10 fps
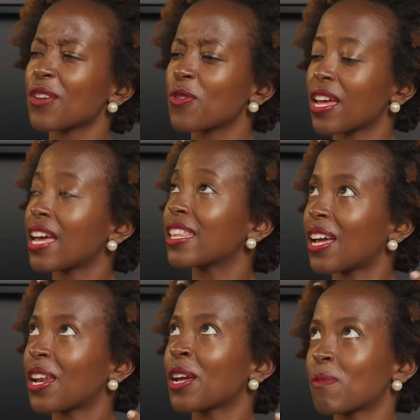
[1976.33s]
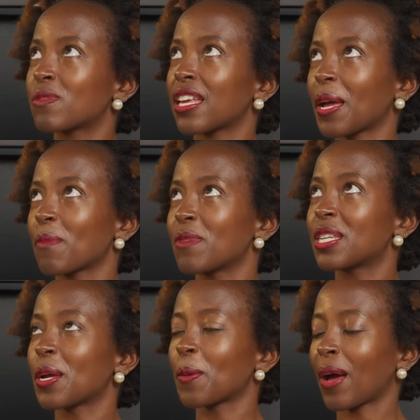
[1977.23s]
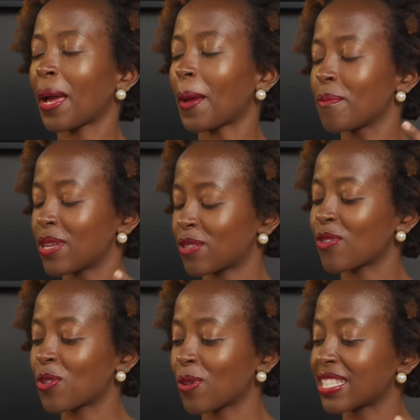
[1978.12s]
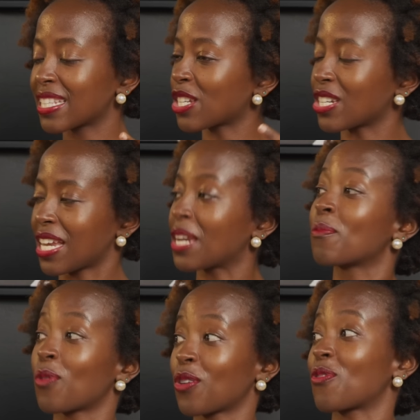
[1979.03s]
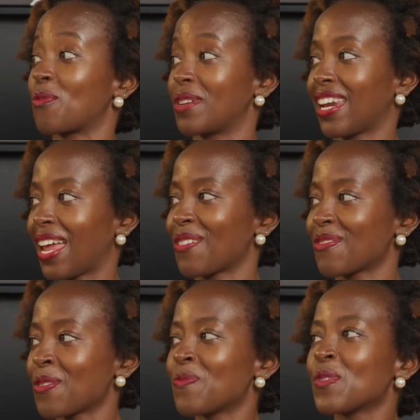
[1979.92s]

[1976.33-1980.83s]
I don't, I, and I keep saying, like, meeting my best friend was such a turning point for me in life mm.